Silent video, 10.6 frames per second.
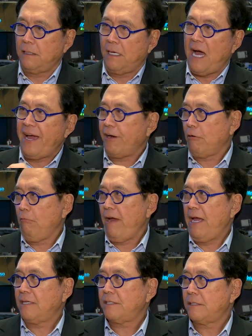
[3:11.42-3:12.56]
the
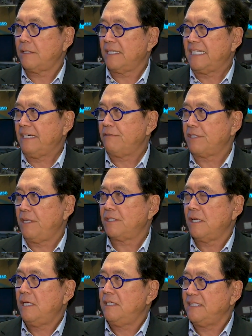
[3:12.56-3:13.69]
IRS gives
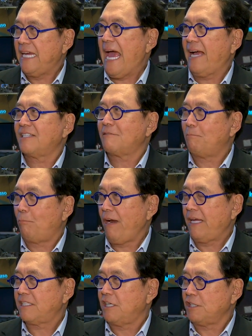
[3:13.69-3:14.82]
us tax
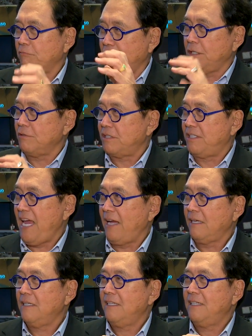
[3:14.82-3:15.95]
breaks because we use
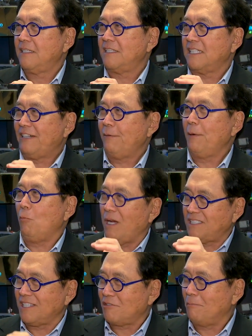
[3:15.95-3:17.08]
debt because the government
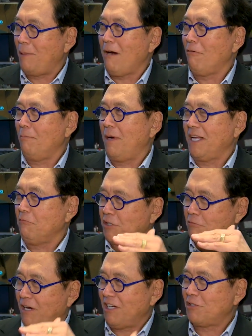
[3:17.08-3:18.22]
wants us to borrow money,
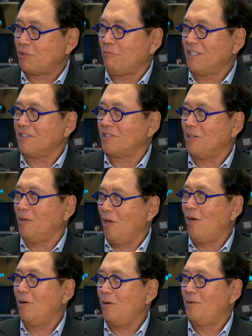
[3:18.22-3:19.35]
which is why interest rates are so
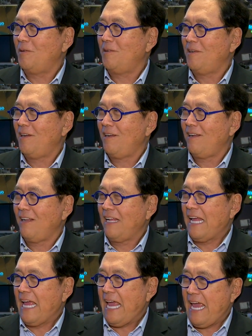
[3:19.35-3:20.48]
low.
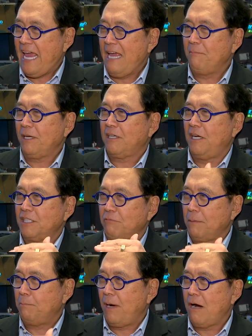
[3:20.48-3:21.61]
And because
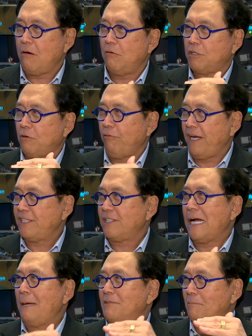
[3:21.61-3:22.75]
we borrow, create
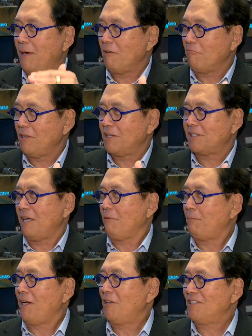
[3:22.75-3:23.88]
jobs, and buy real estate,
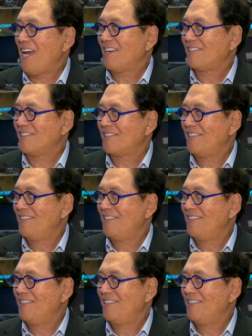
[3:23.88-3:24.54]
we pay no taxes.